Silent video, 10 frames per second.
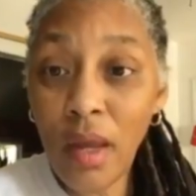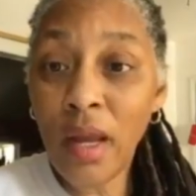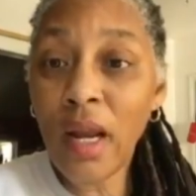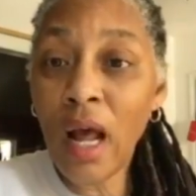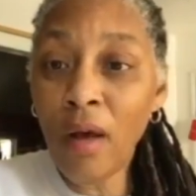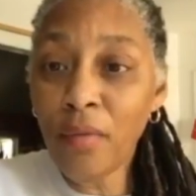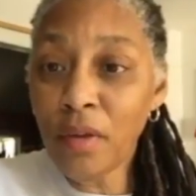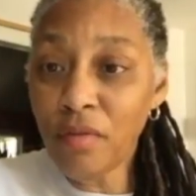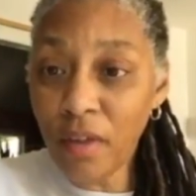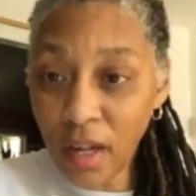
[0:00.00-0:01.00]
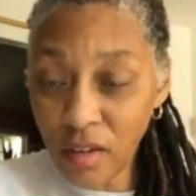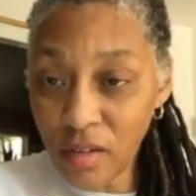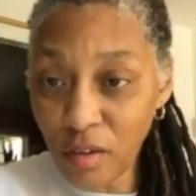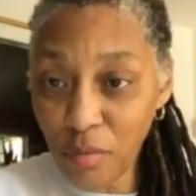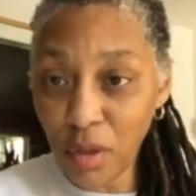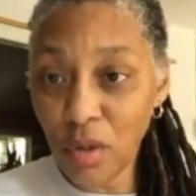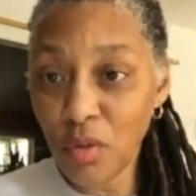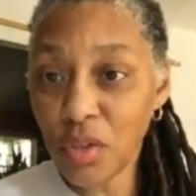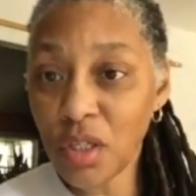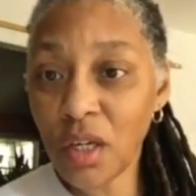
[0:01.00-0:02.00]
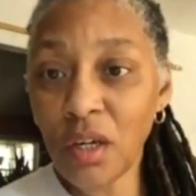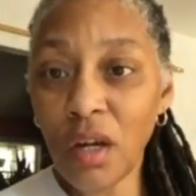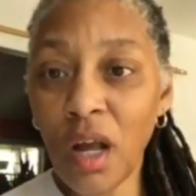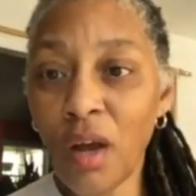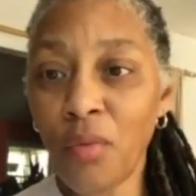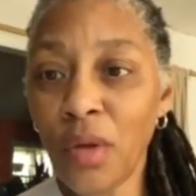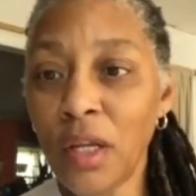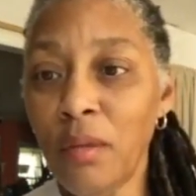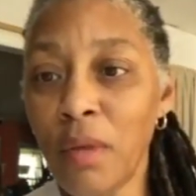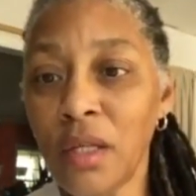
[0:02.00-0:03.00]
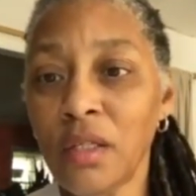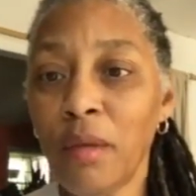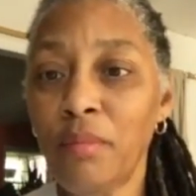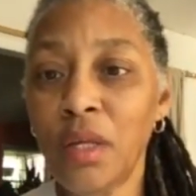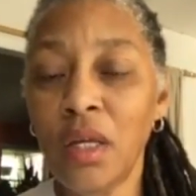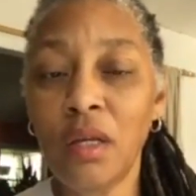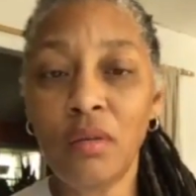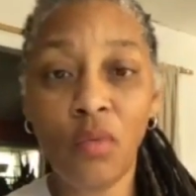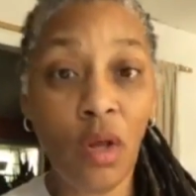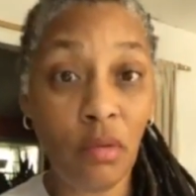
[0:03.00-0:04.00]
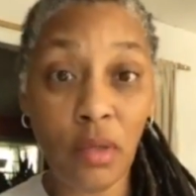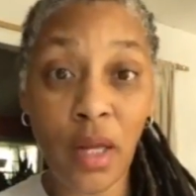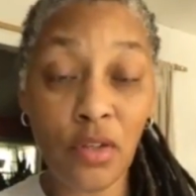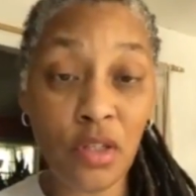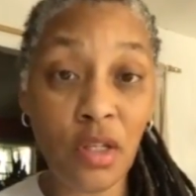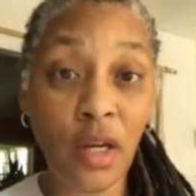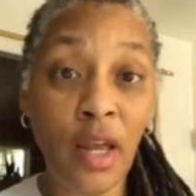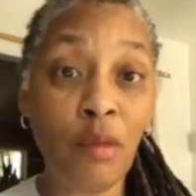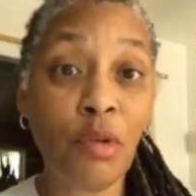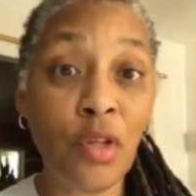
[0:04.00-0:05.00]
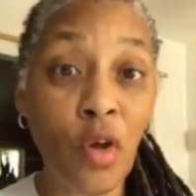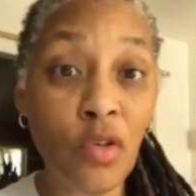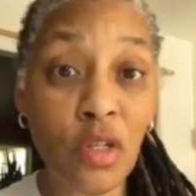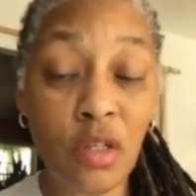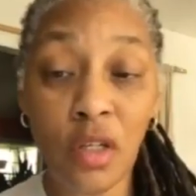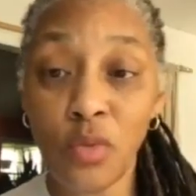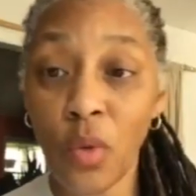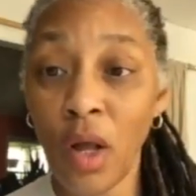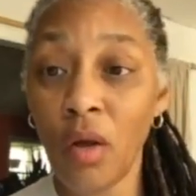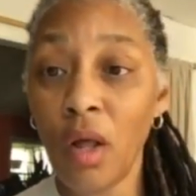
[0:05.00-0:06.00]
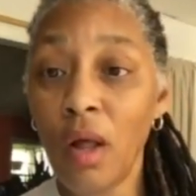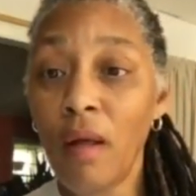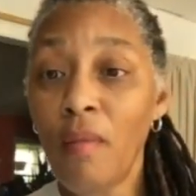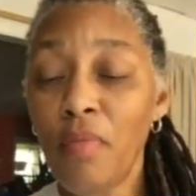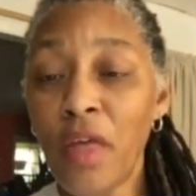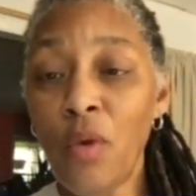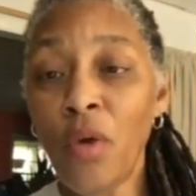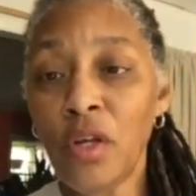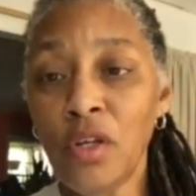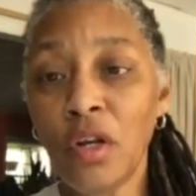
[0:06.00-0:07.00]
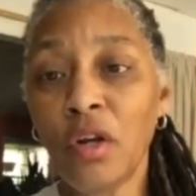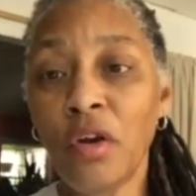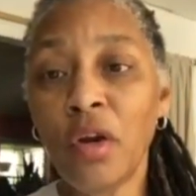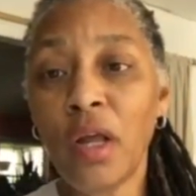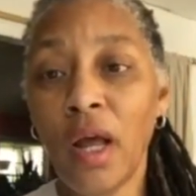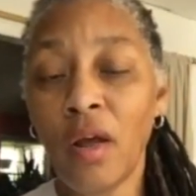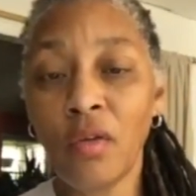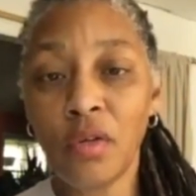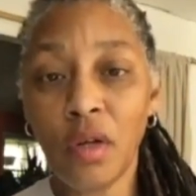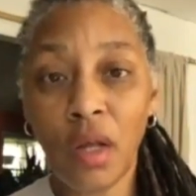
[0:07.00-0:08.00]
and how the effects of pollution really mess up the, well, not just the land, but the oceans as well. They want you to learn how